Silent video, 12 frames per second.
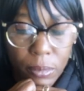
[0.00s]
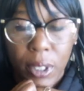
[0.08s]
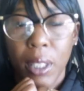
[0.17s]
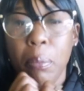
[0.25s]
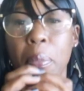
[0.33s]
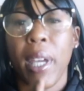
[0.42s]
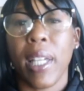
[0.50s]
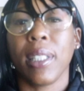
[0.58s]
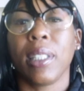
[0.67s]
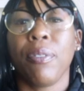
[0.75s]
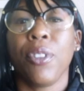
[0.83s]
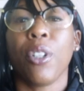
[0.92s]
to the
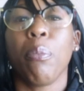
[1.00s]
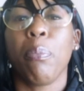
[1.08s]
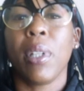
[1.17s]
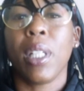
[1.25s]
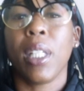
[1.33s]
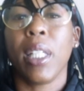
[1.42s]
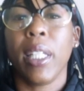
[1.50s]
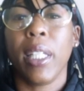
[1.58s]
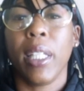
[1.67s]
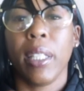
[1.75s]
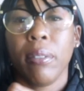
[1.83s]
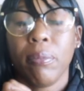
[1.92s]
best of your
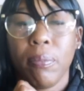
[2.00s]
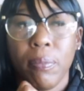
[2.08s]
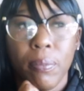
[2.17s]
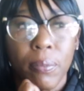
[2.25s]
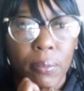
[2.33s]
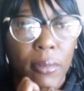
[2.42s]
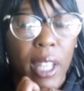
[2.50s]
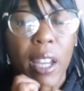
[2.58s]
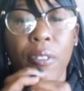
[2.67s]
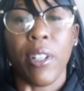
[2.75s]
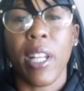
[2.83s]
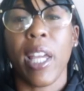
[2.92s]
ability.
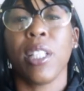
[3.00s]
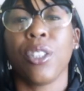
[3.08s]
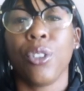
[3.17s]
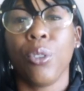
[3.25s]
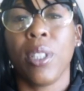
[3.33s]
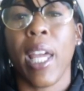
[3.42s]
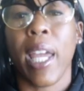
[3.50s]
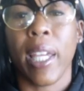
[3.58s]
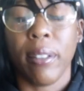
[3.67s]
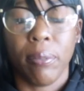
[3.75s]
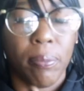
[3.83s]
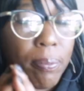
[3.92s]
Every day is a new
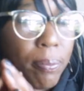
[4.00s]
day.